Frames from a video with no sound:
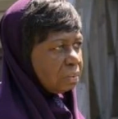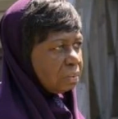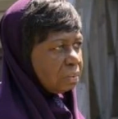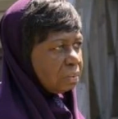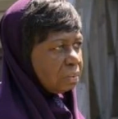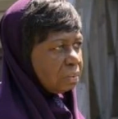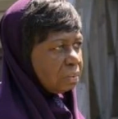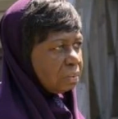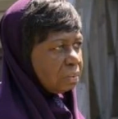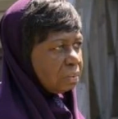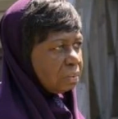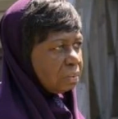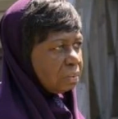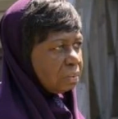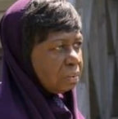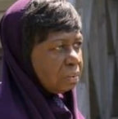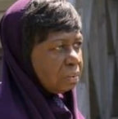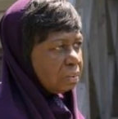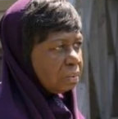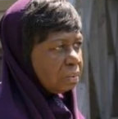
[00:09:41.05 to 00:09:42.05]

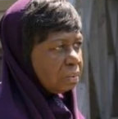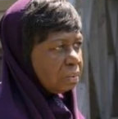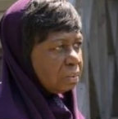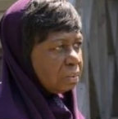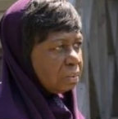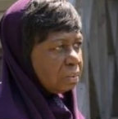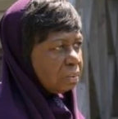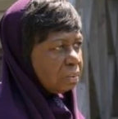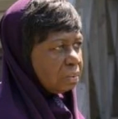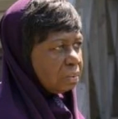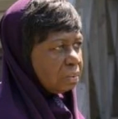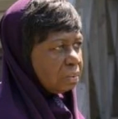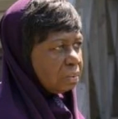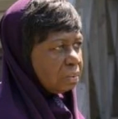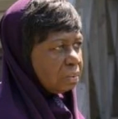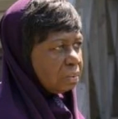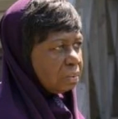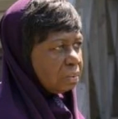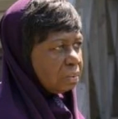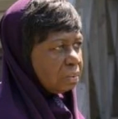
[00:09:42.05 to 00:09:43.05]

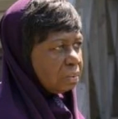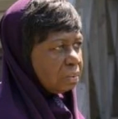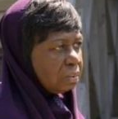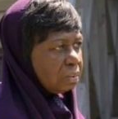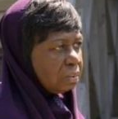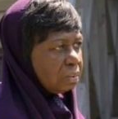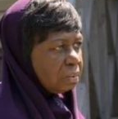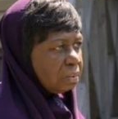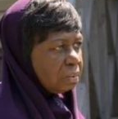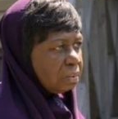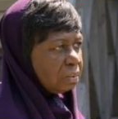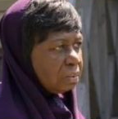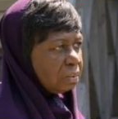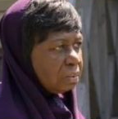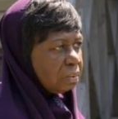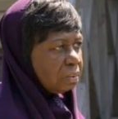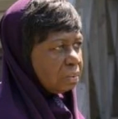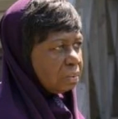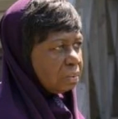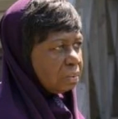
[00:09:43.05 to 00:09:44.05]

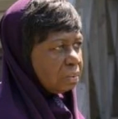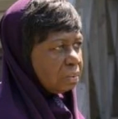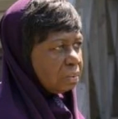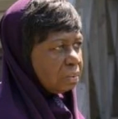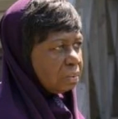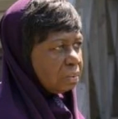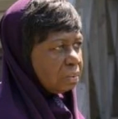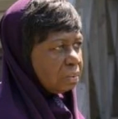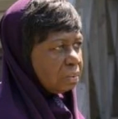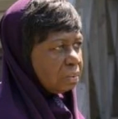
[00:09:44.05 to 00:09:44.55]
[no speech]